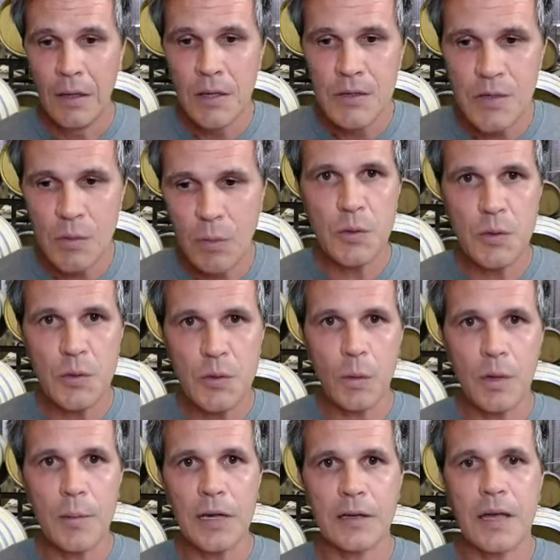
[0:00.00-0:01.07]
So when we talk
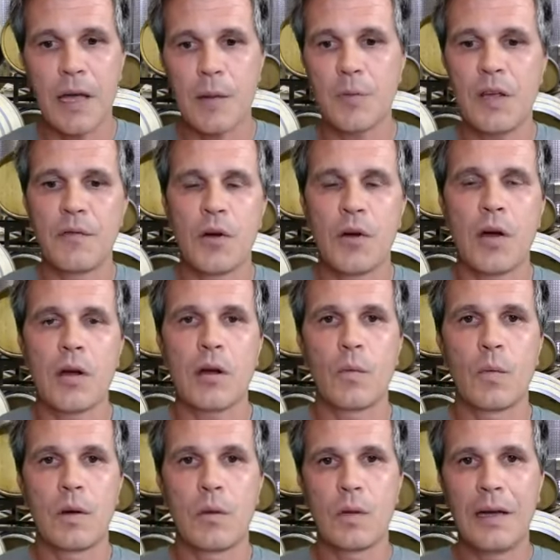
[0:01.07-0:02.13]
about Cabernet Franc,
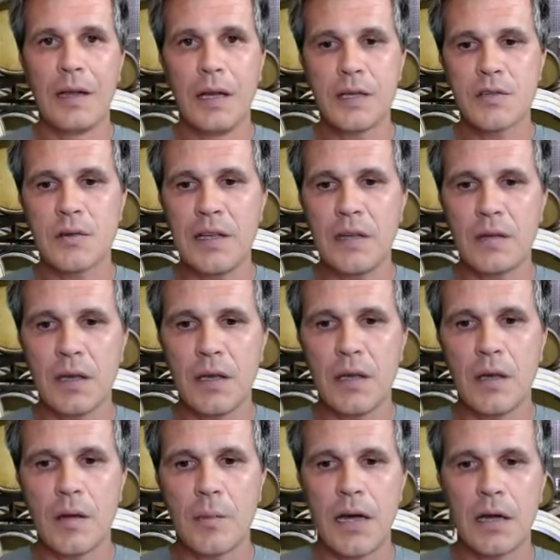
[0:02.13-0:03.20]
we're, we're literally thinking
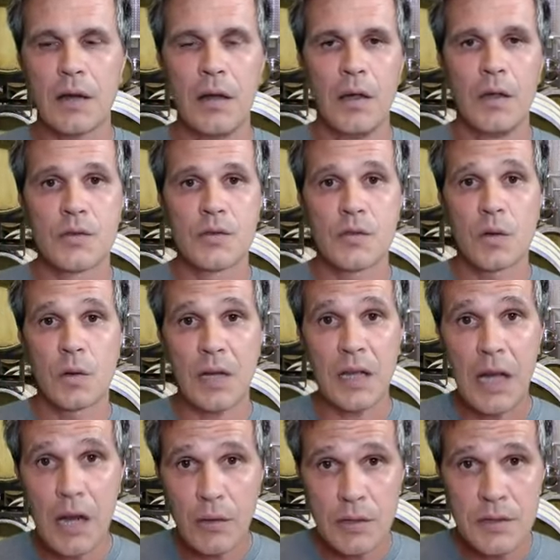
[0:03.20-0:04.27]
about sort of
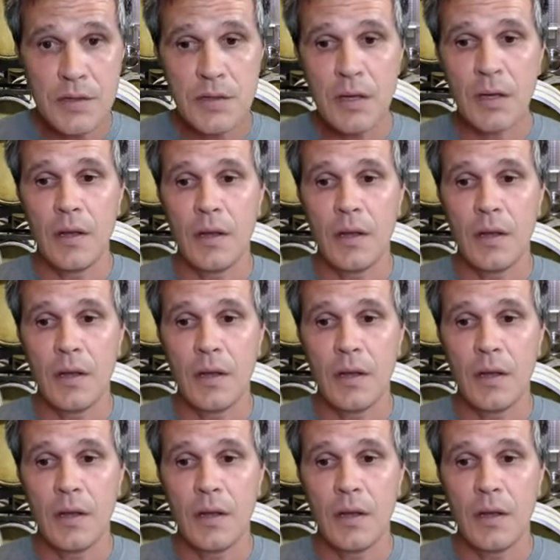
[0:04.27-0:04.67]
currants,